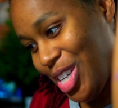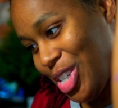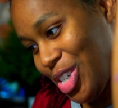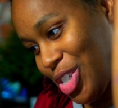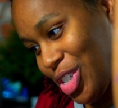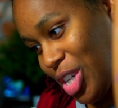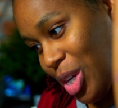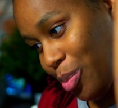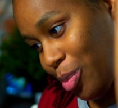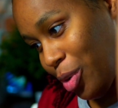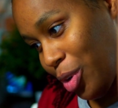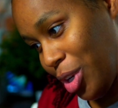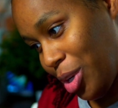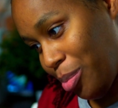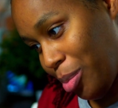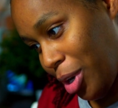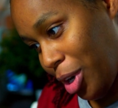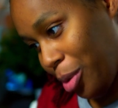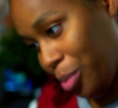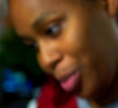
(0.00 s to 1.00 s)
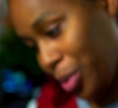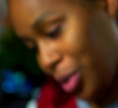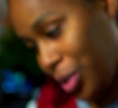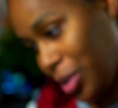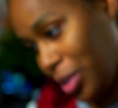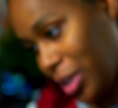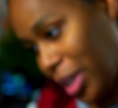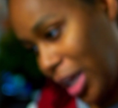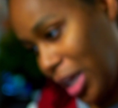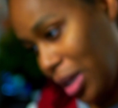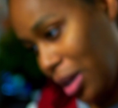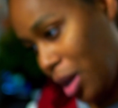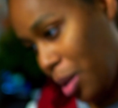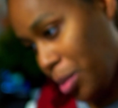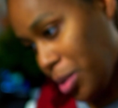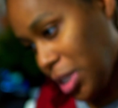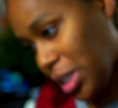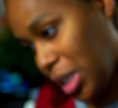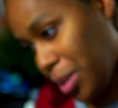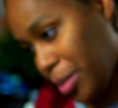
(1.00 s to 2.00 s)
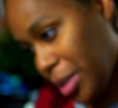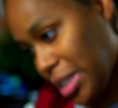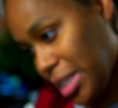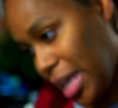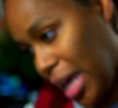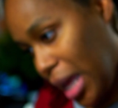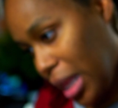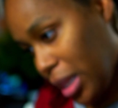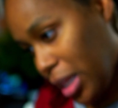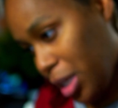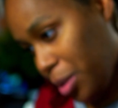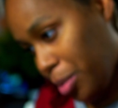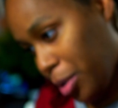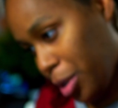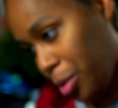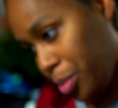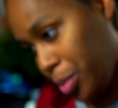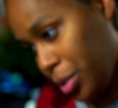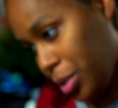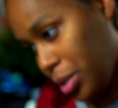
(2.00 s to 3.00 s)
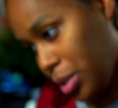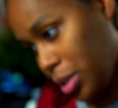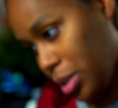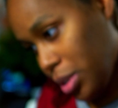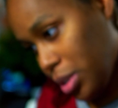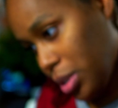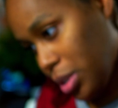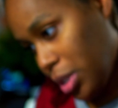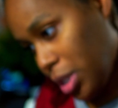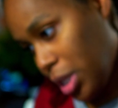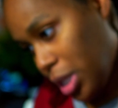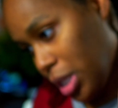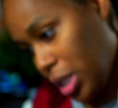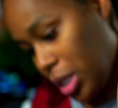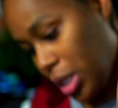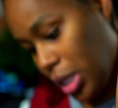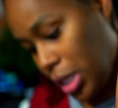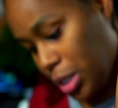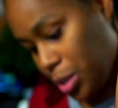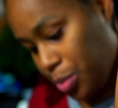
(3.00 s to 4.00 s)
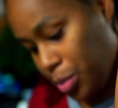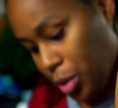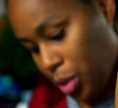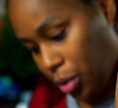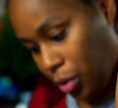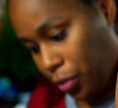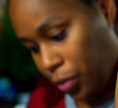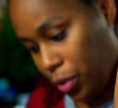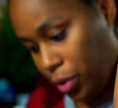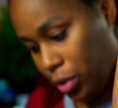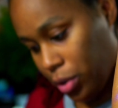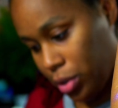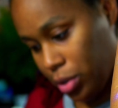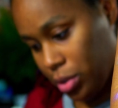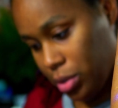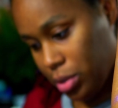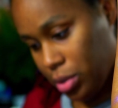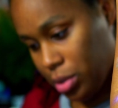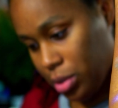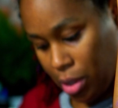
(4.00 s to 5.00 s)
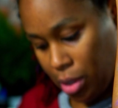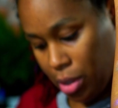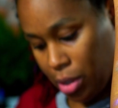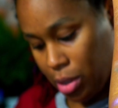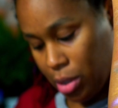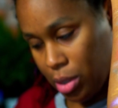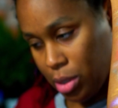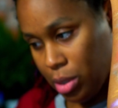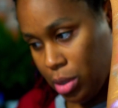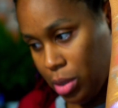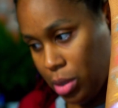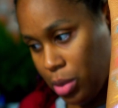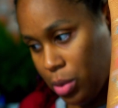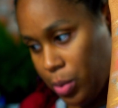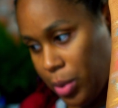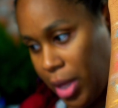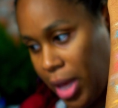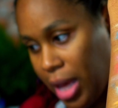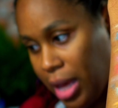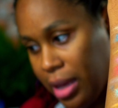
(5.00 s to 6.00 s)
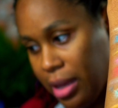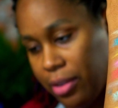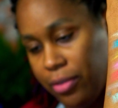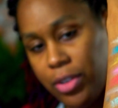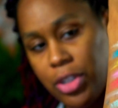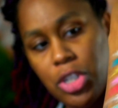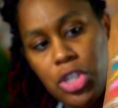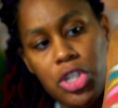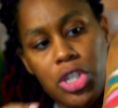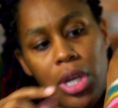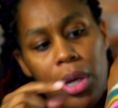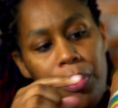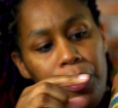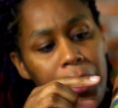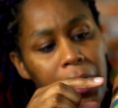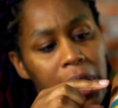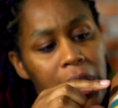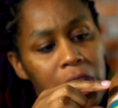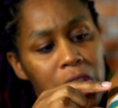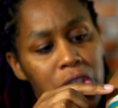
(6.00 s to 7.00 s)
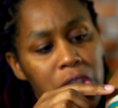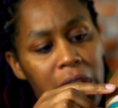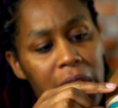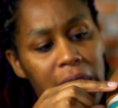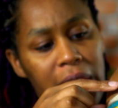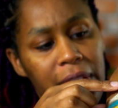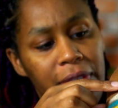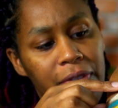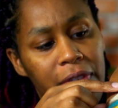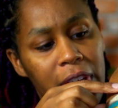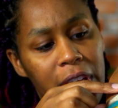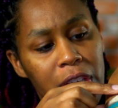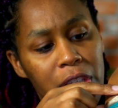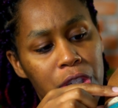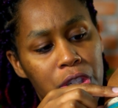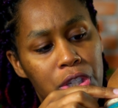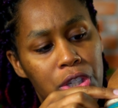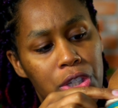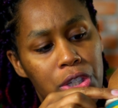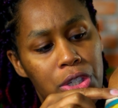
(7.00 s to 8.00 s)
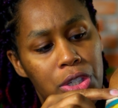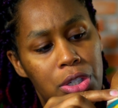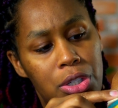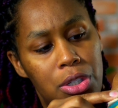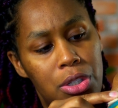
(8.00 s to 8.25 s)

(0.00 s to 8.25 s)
shimmery purple, like almost like a metallic purple. It's beautiful. We have Jumping Jellyfish,